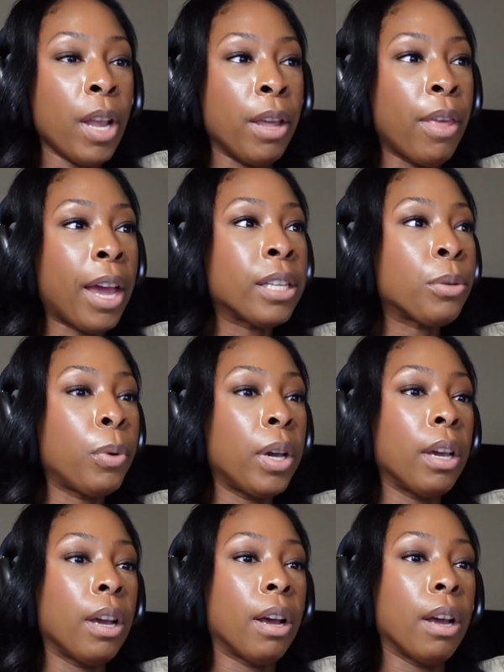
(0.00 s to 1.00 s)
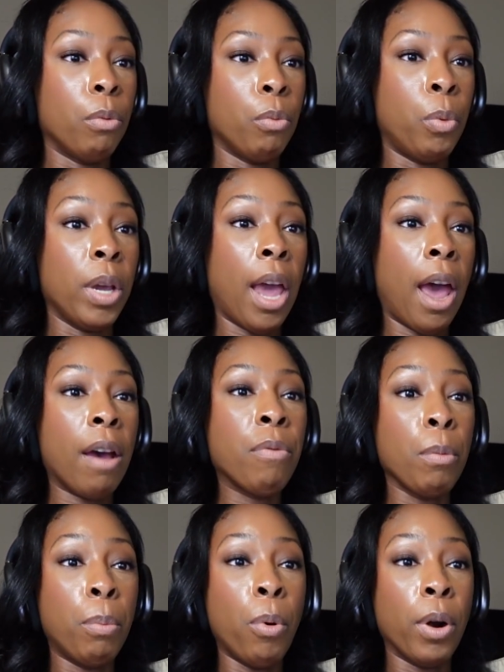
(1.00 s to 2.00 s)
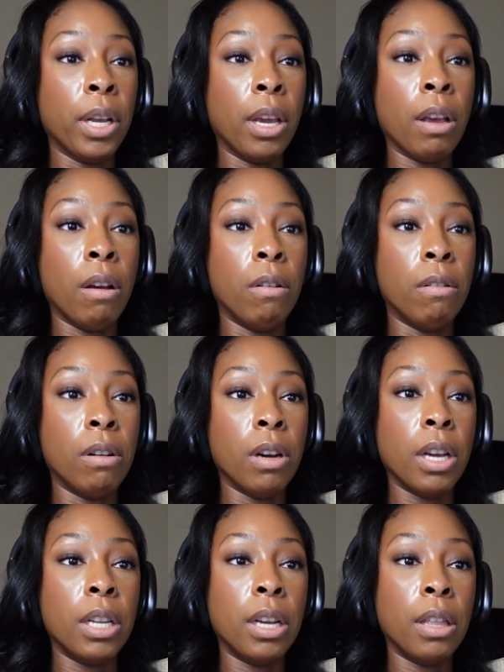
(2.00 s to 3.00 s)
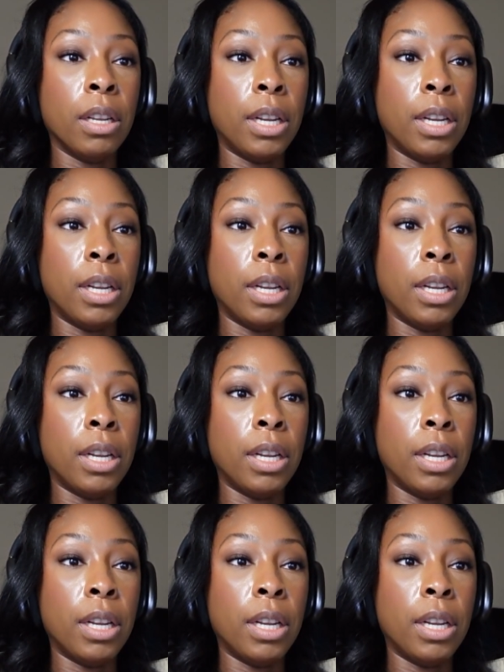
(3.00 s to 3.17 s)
that's what we have reporting on the